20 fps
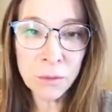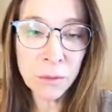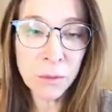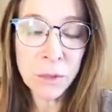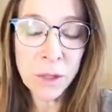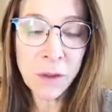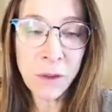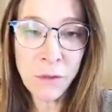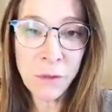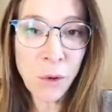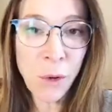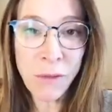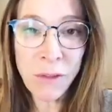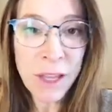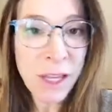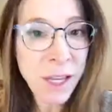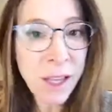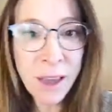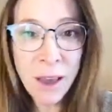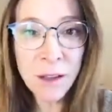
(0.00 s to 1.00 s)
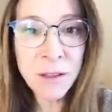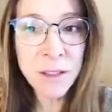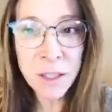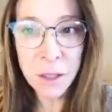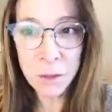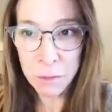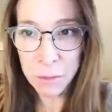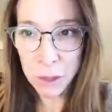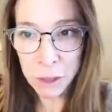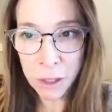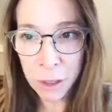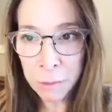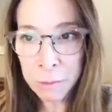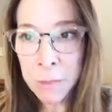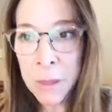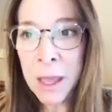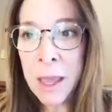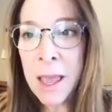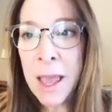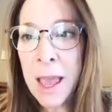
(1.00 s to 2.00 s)
if you have any calcium buildup.
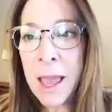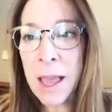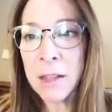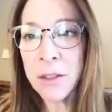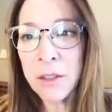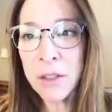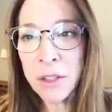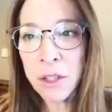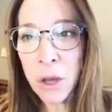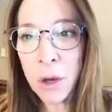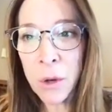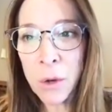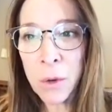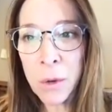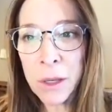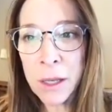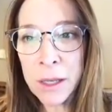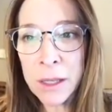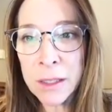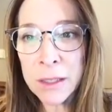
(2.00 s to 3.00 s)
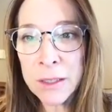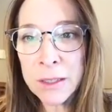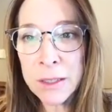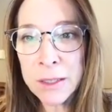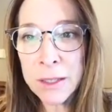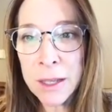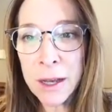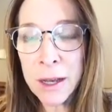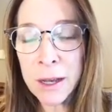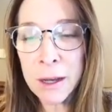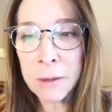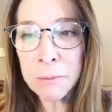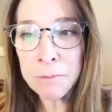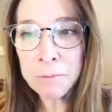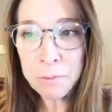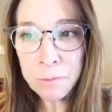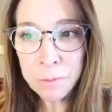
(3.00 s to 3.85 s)
And so it's and